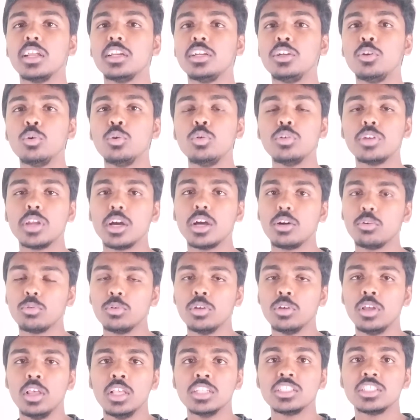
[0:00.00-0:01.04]
to now
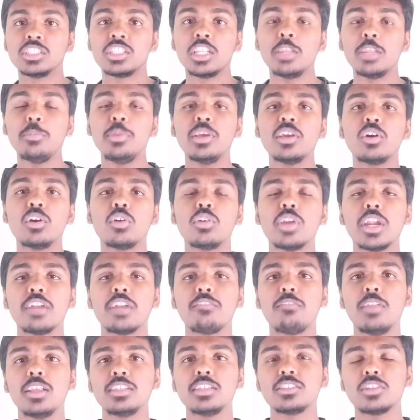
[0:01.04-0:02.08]
streaming on
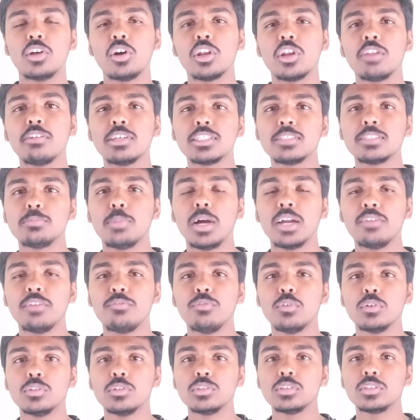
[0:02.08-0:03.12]
Netflix on our
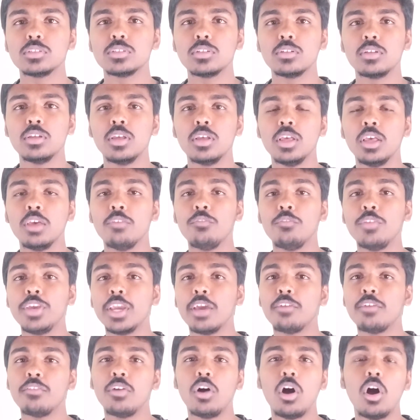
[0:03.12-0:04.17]
smartphones, we
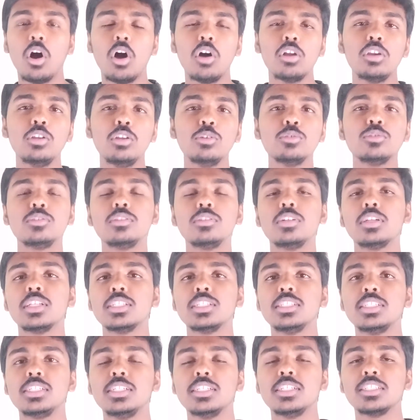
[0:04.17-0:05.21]
have all used
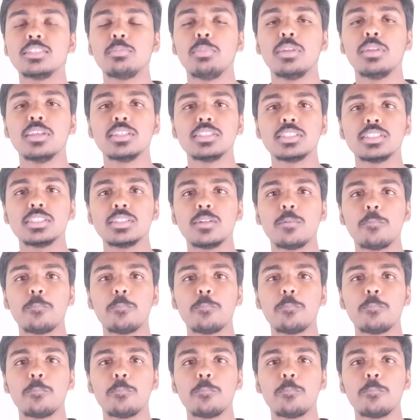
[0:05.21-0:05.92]
rigid displays.